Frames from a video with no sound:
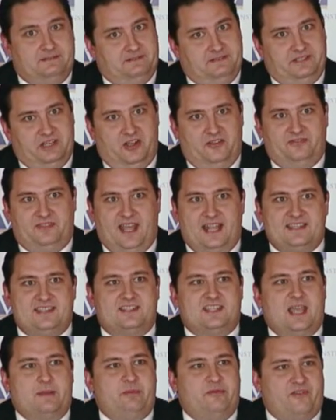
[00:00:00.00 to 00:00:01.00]
You know, that's the
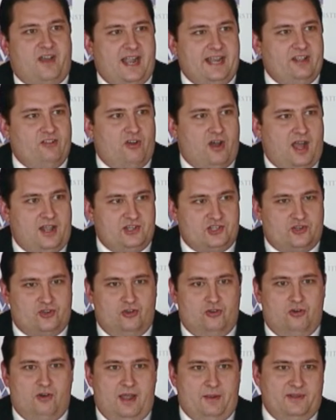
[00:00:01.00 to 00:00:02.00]
type of
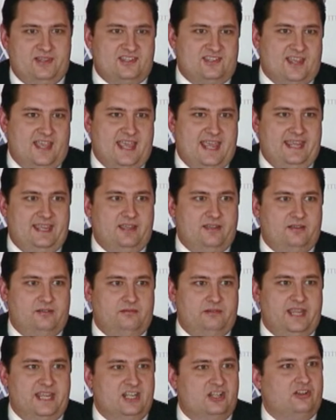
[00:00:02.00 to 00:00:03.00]
ideological, I would say,
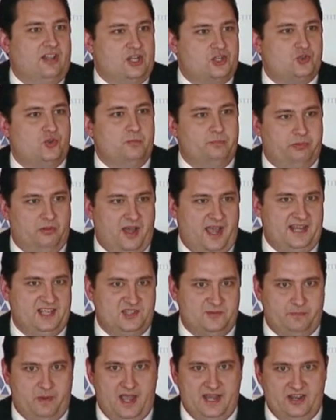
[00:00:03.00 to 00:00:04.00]
intellectual blind
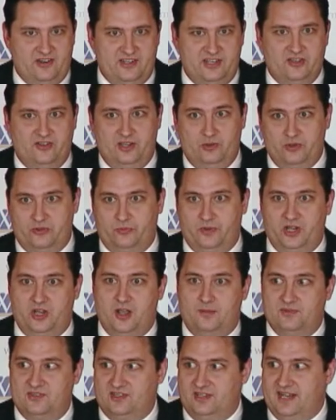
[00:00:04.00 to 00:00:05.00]
spot you're dealing with when it
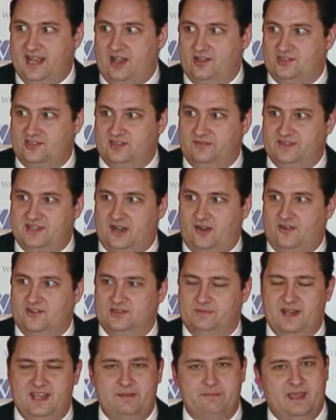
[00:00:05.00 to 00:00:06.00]
comes to the analysis of
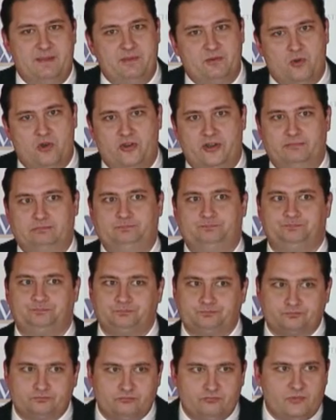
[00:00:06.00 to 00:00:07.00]
terrorism. Now, you may be wondering,
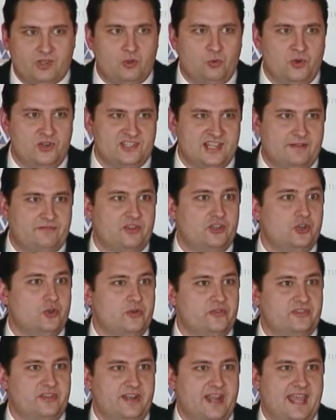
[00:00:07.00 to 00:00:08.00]
what does that have to do
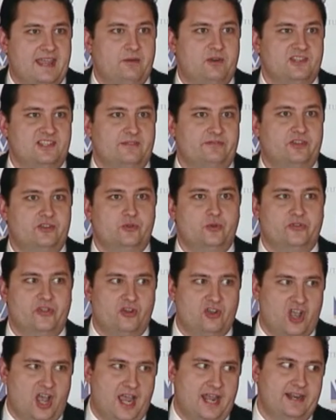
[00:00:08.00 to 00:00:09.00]
with today? What does that have to do with
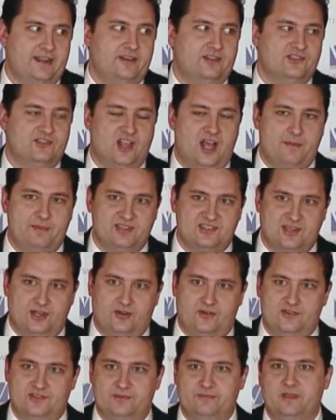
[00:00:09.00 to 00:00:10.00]
al-Qaeda and Islamist
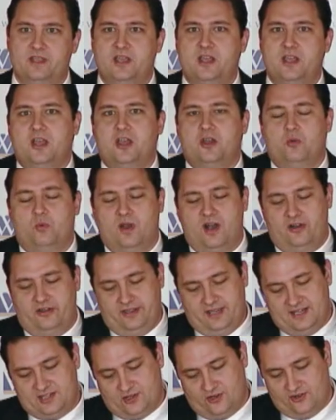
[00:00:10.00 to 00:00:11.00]
terrorism?
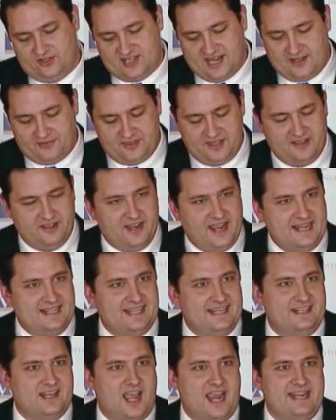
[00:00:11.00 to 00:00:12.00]
Well, it turns out that in the
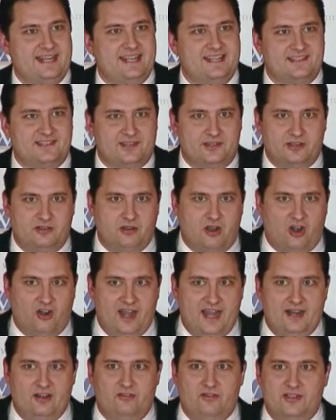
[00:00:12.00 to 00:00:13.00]
1990s, our
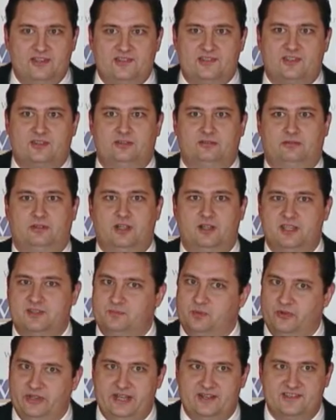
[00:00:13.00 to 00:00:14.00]
analysts, as
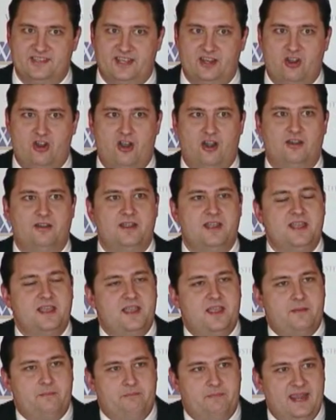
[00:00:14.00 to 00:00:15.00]
brilliant as they are,
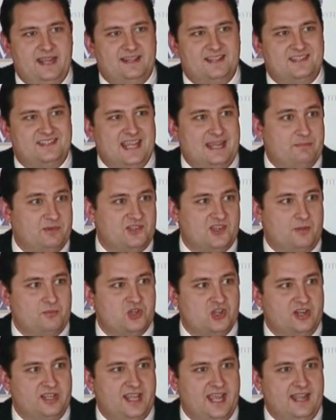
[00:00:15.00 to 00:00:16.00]
made the same
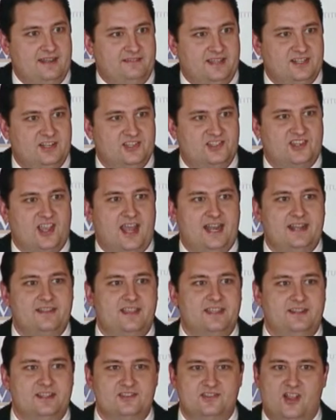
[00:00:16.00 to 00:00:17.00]
assumption again. They decided
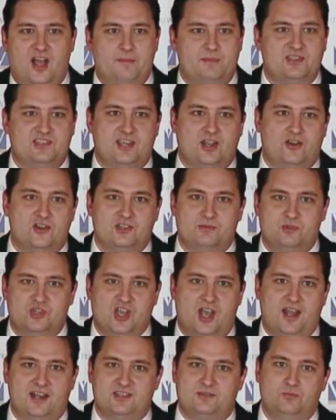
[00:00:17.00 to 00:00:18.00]
that Islamist terrorism,
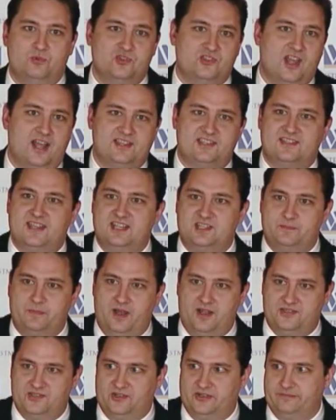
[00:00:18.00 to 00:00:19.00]
jihadism, was not
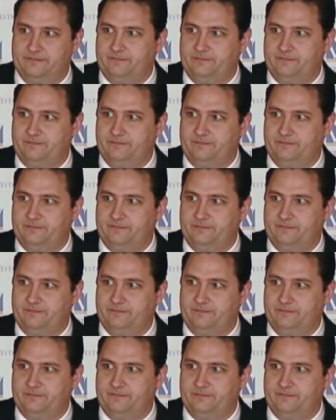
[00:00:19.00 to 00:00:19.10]
state-sponsored.